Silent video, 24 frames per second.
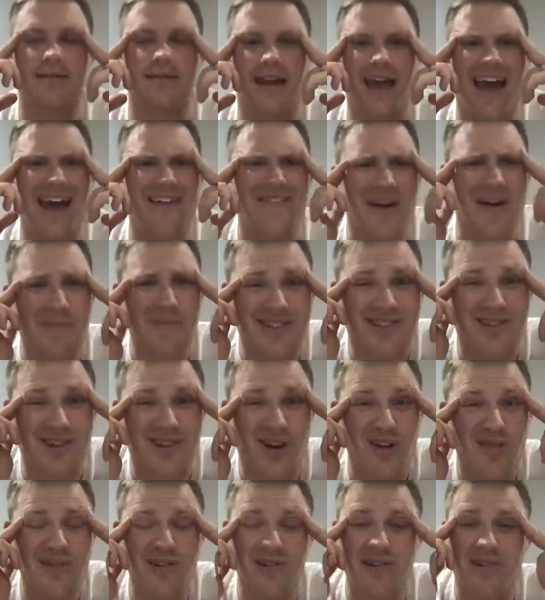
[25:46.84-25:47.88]
have I been
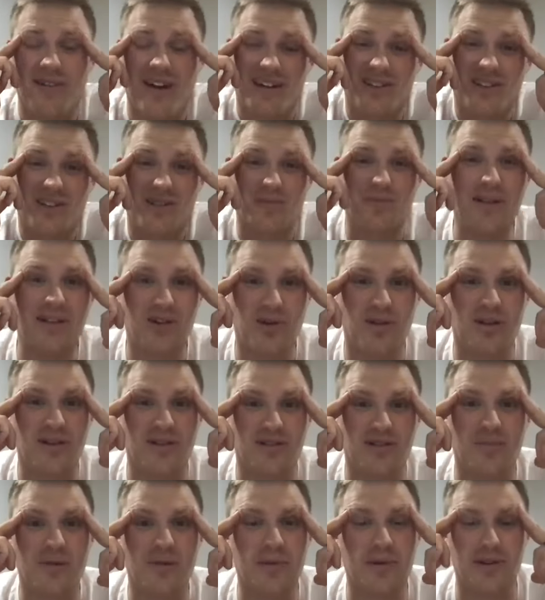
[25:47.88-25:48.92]
serving or have I just been doing it
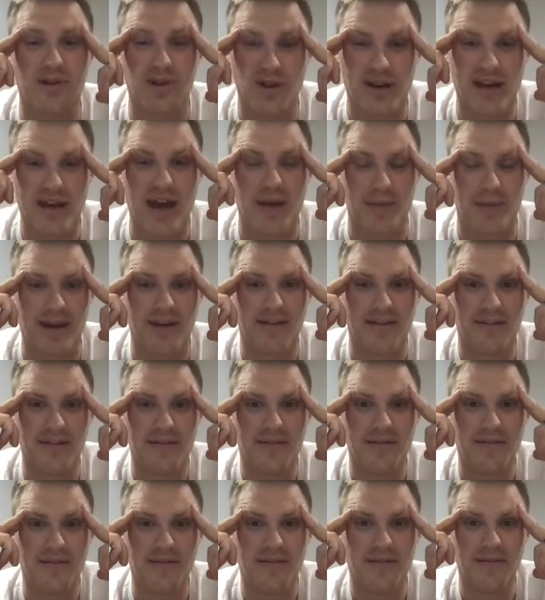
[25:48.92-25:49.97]
so people could look at me?
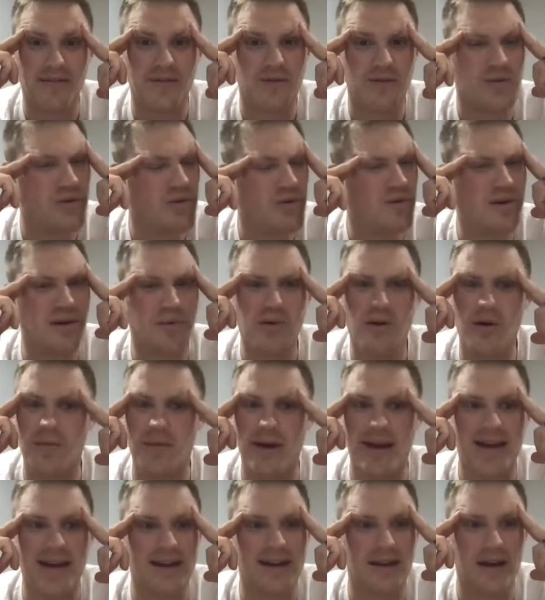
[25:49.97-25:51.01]
Come on,
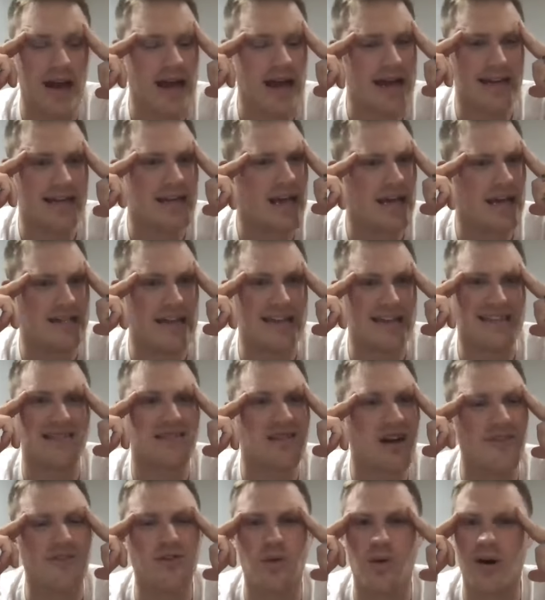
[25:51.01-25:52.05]
man. It's
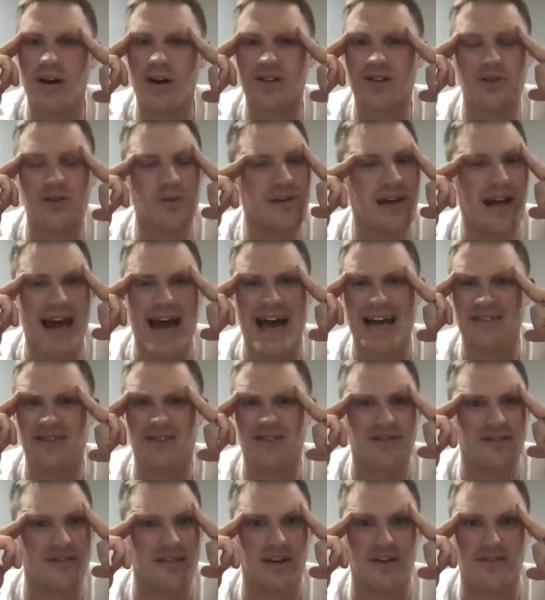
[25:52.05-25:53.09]
tough questions we got to ask
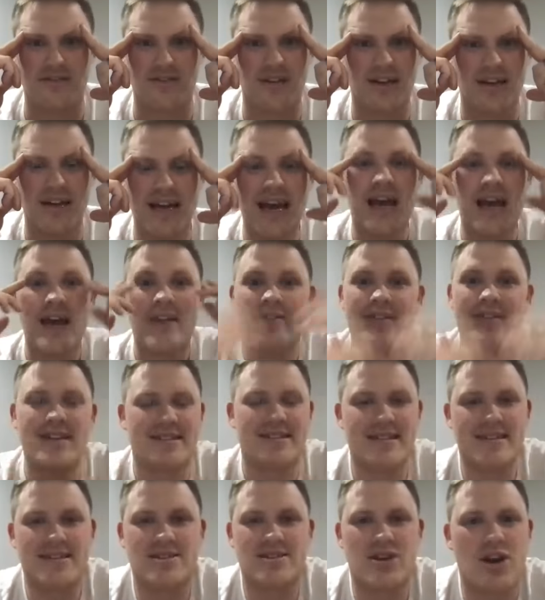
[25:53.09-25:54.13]
ourselves.
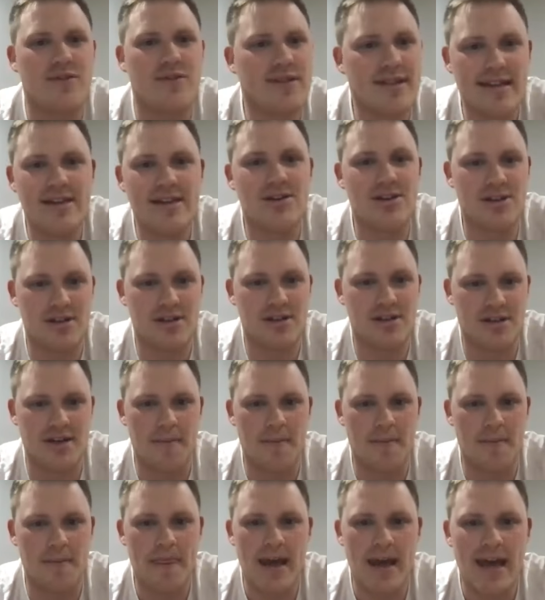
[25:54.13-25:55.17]
This is servant leadership.
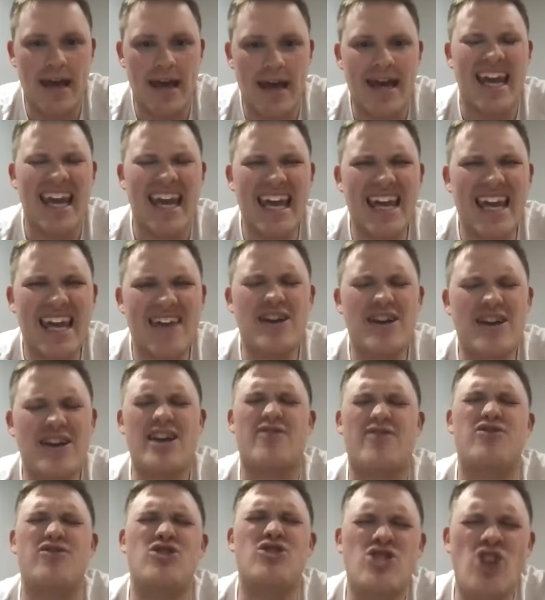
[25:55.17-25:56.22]
Even
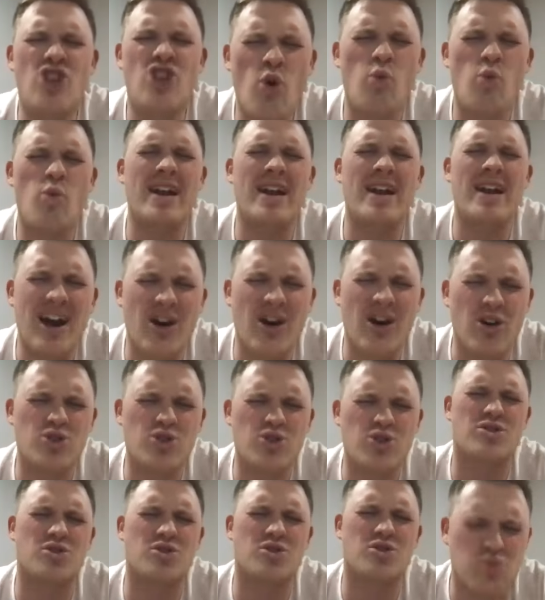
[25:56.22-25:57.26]
if no one
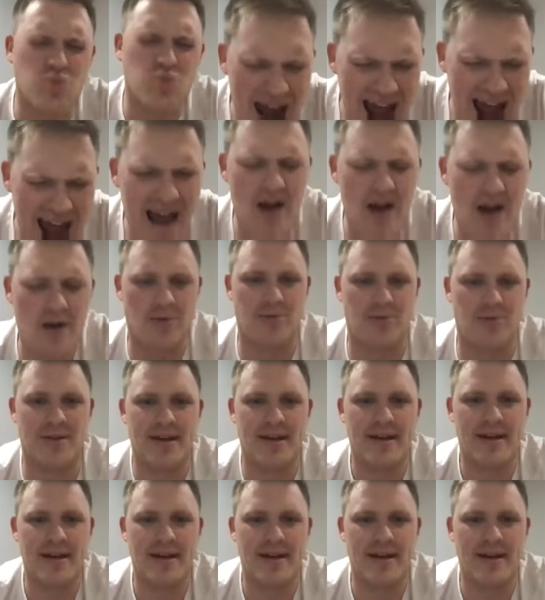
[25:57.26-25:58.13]
else was around,